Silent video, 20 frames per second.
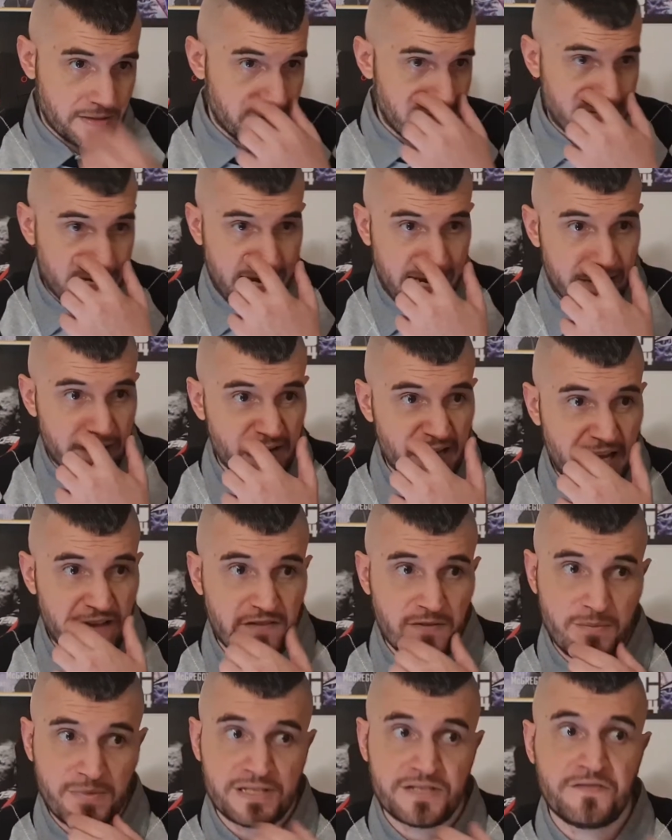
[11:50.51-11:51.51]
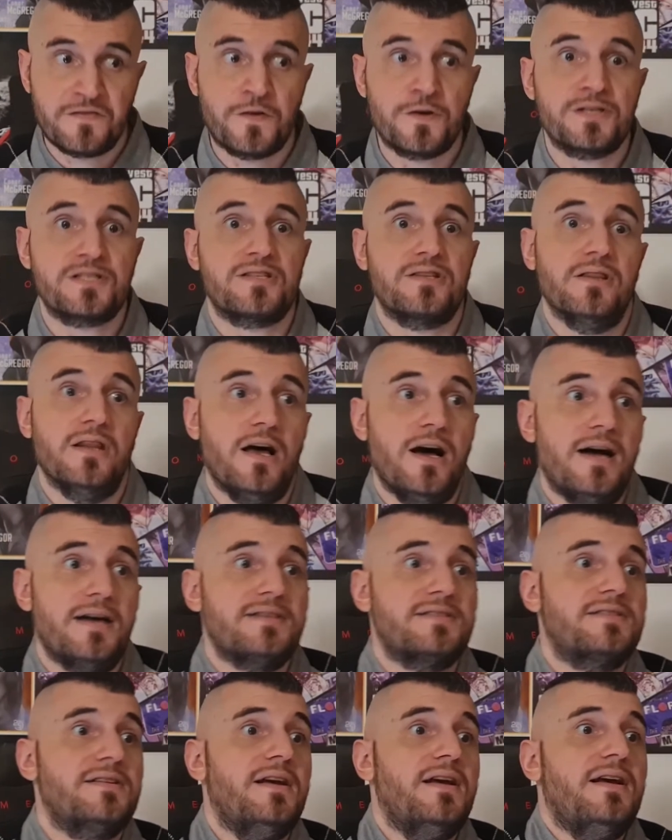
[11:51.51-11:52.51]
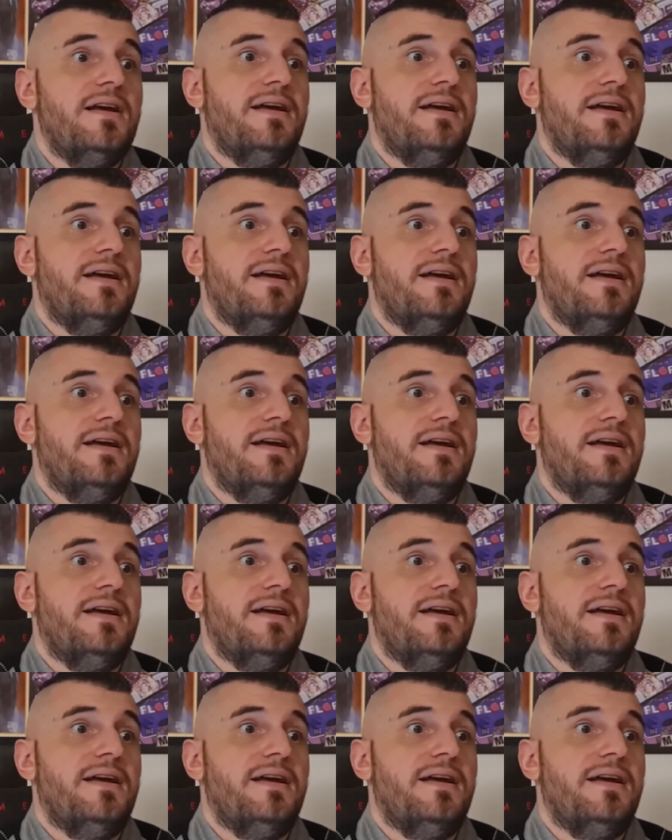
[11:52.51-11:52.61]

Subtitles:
the guy who gave him his first loss.